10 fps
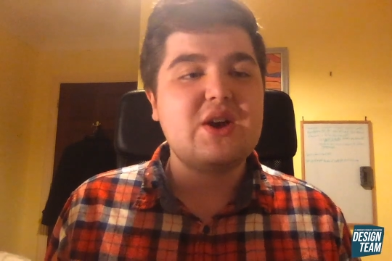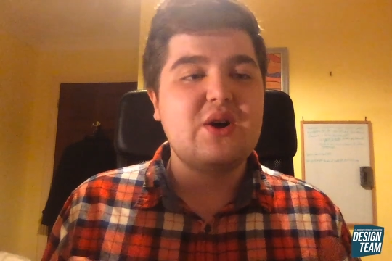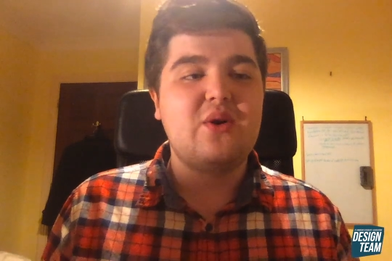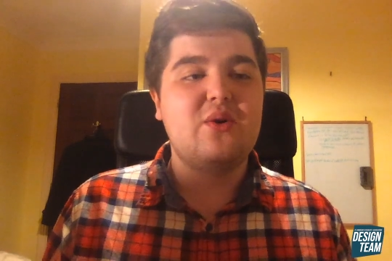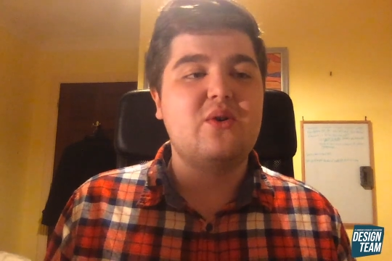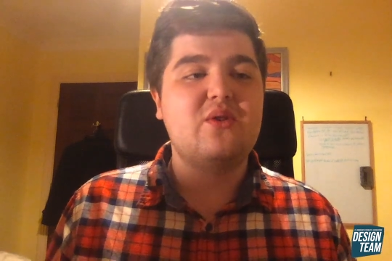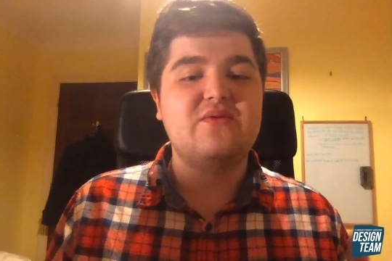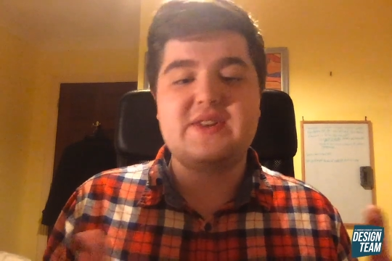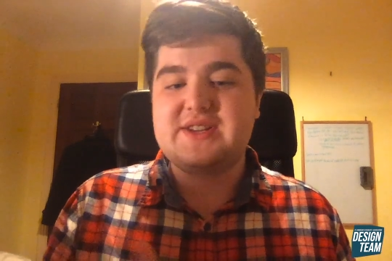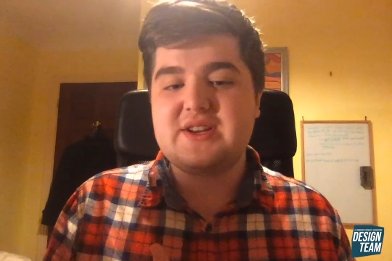or
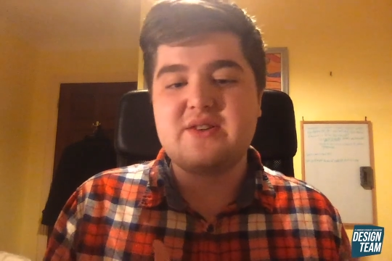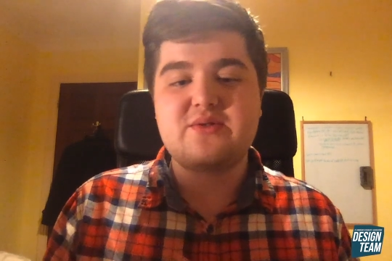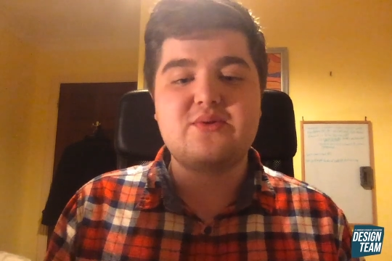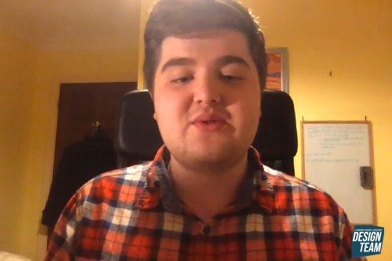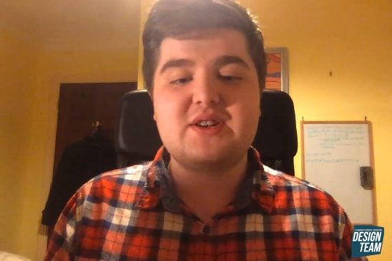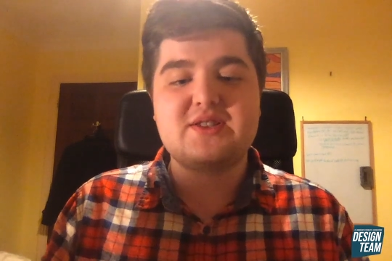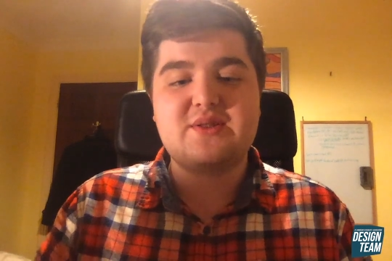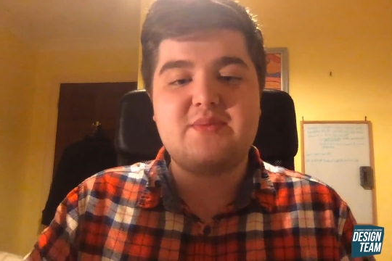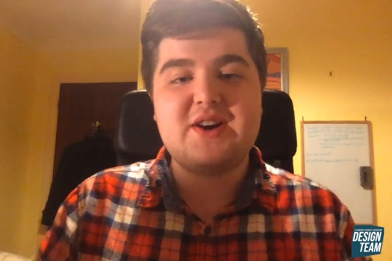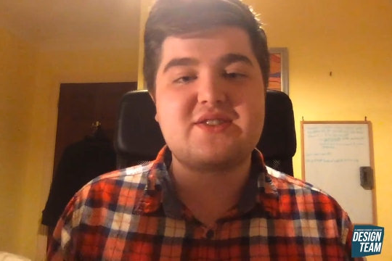video call us
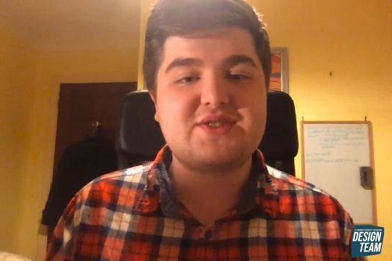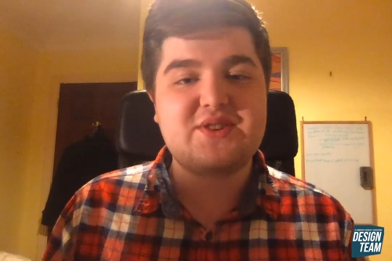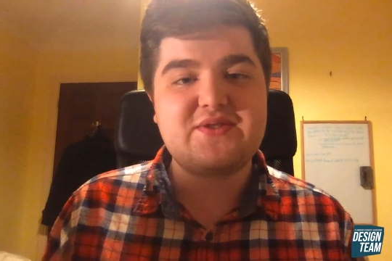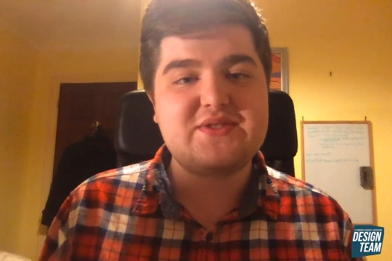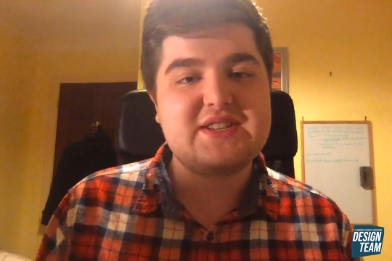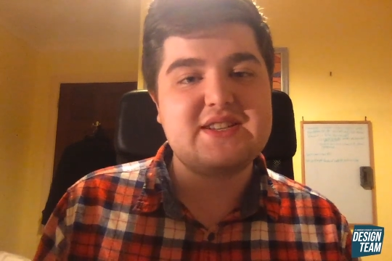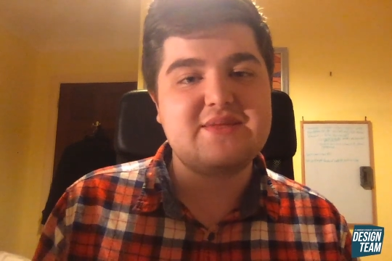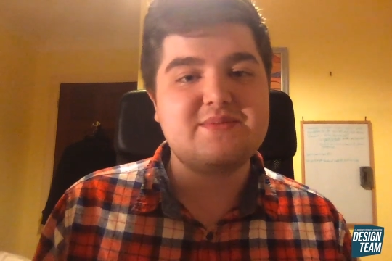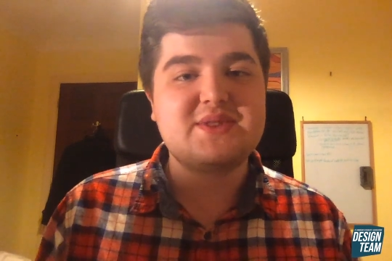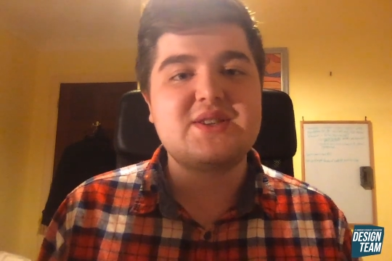on Microsoft
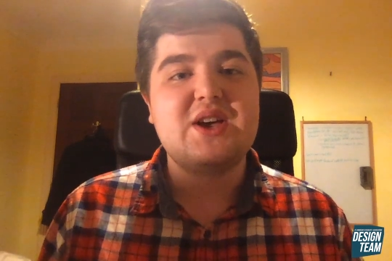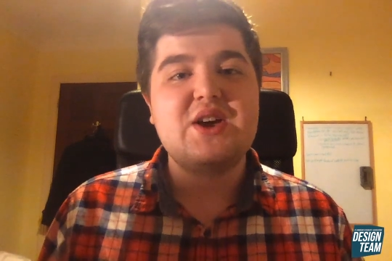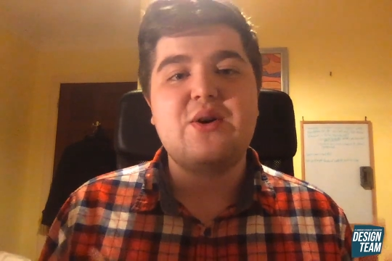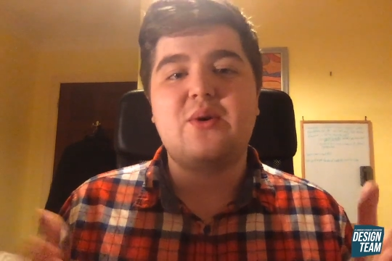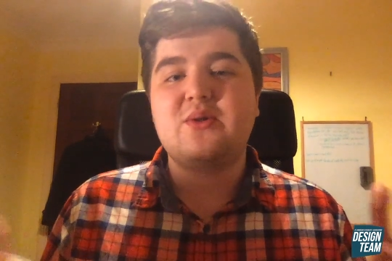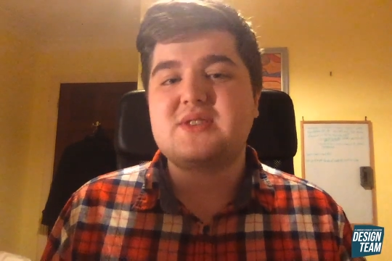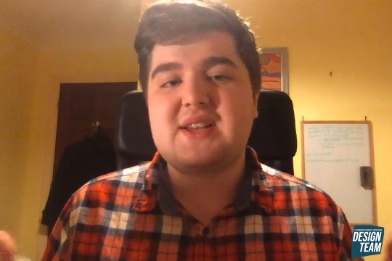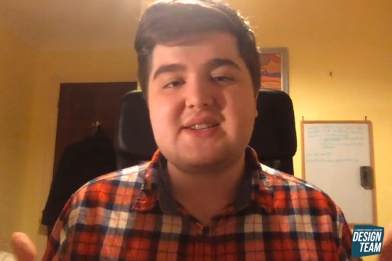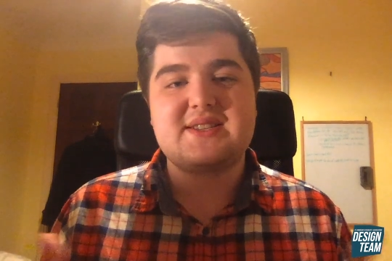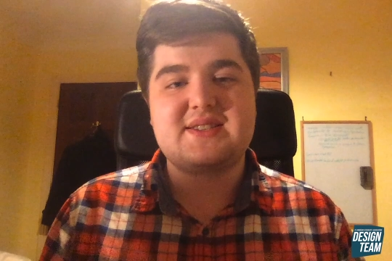Teams, or
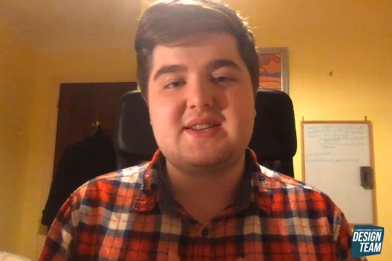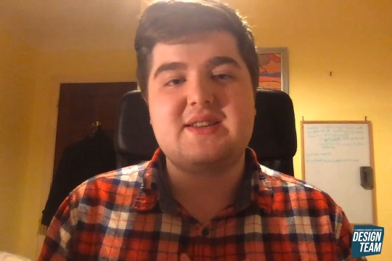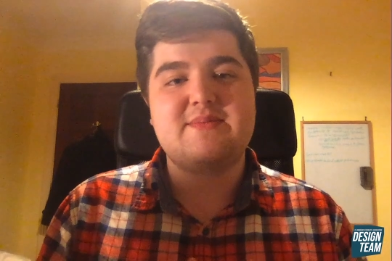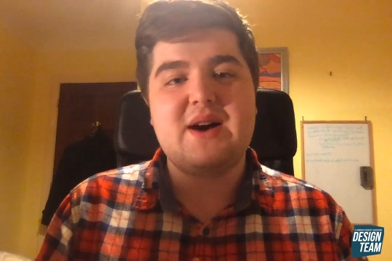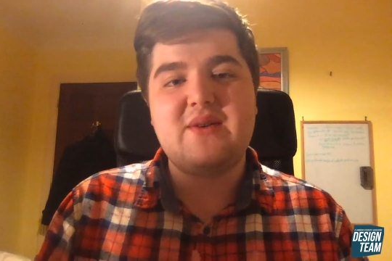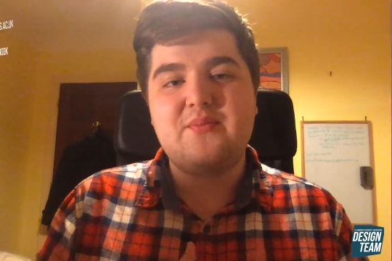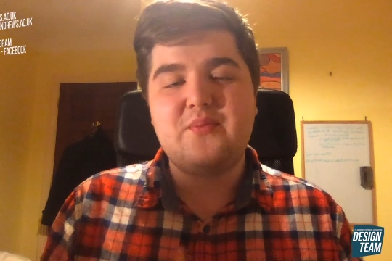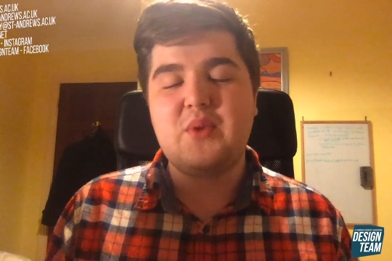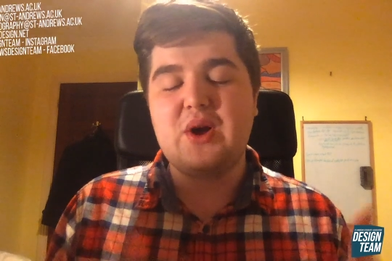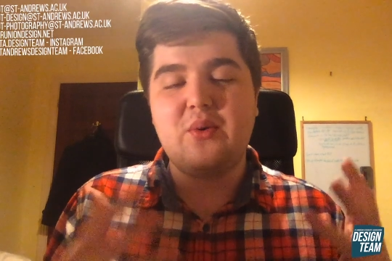send us an email,
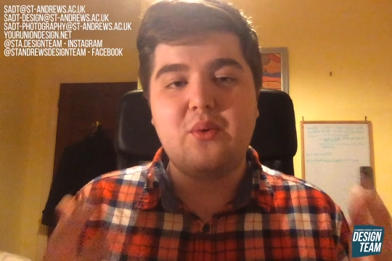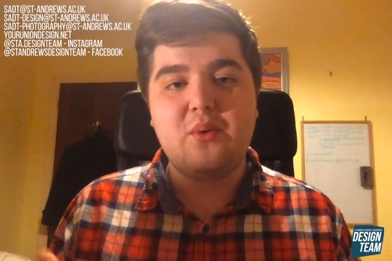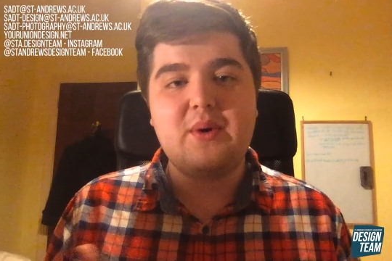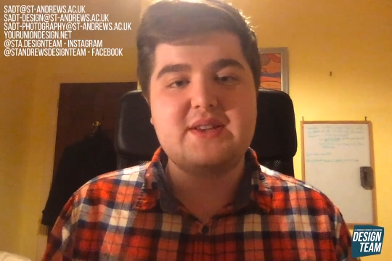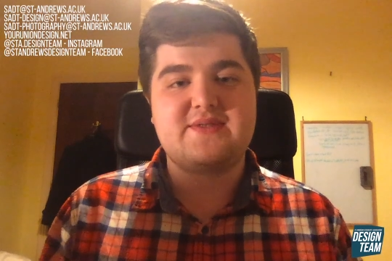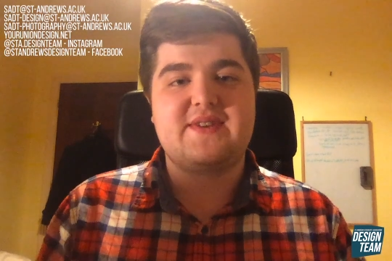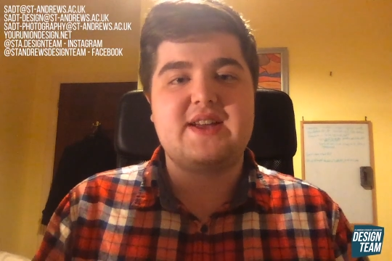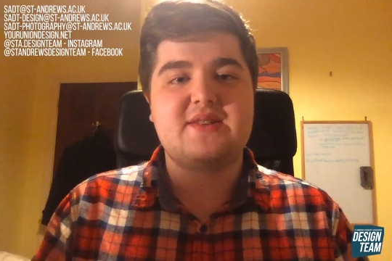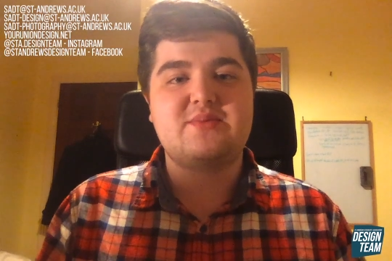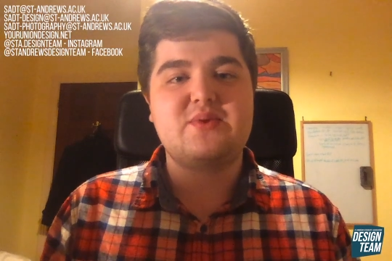we're always
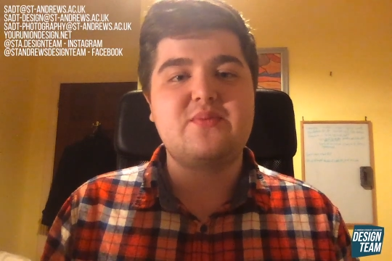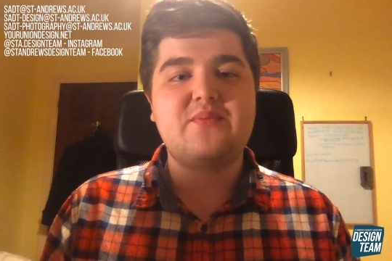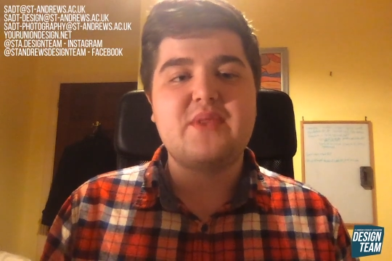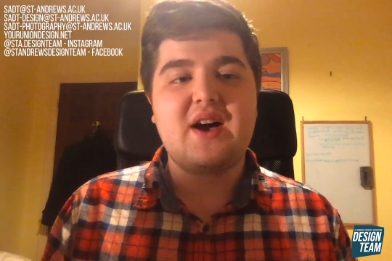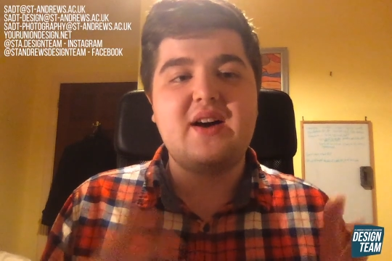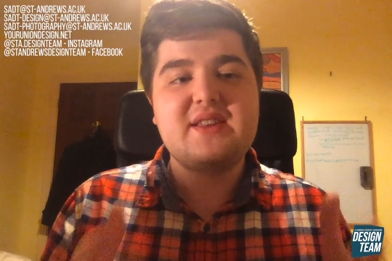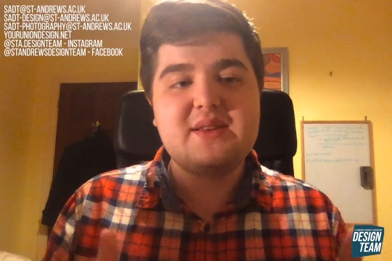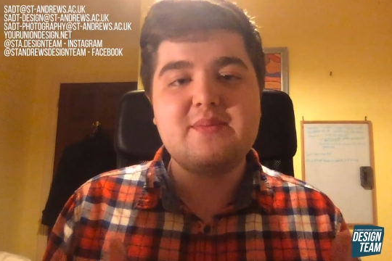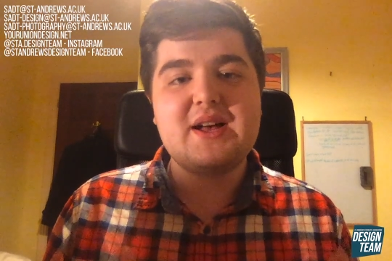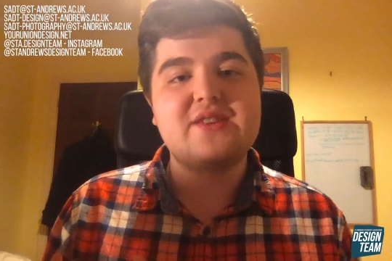available. Our
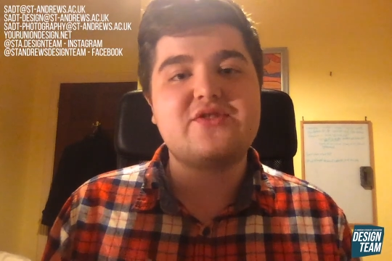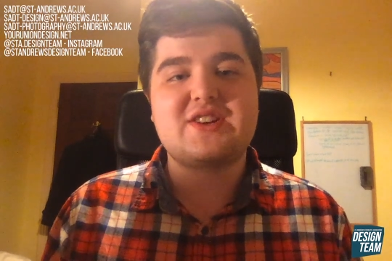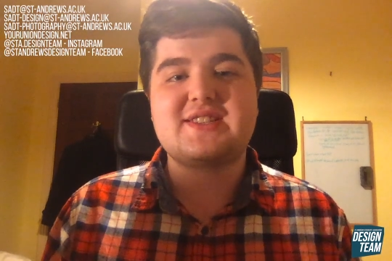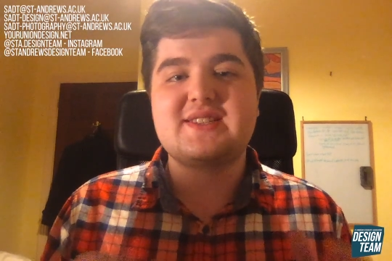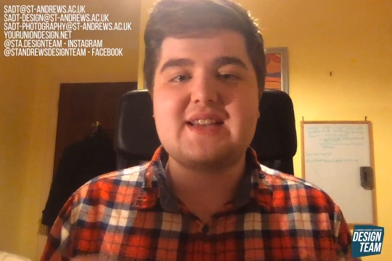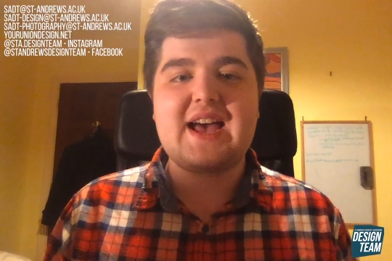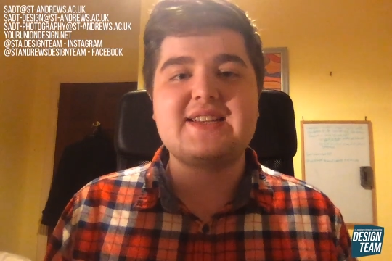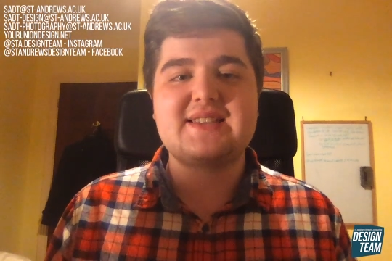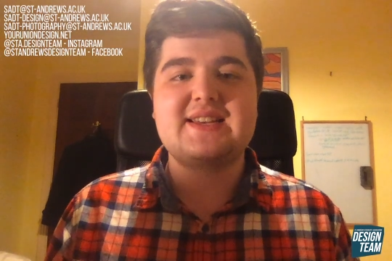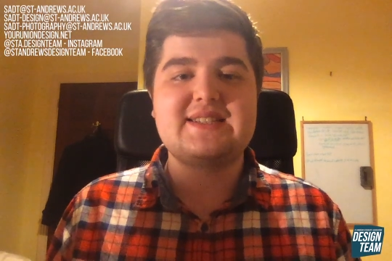email address is
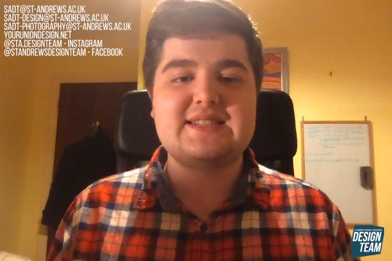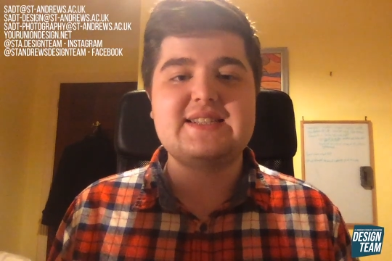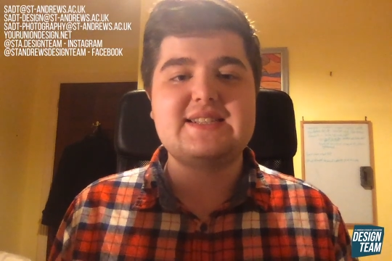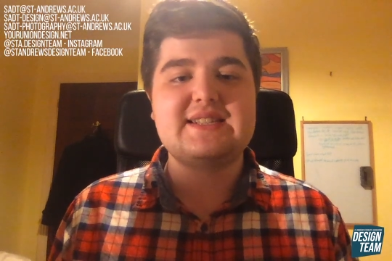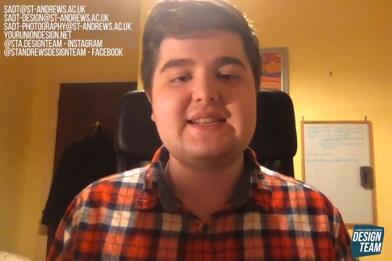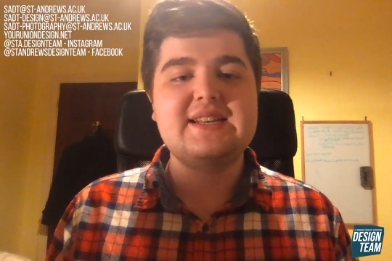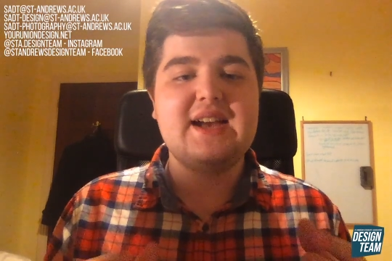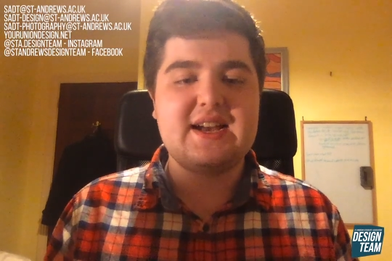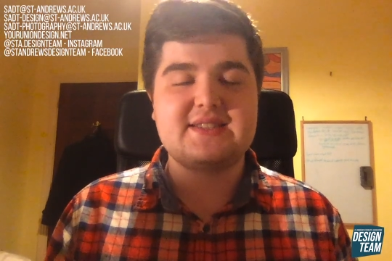sadt at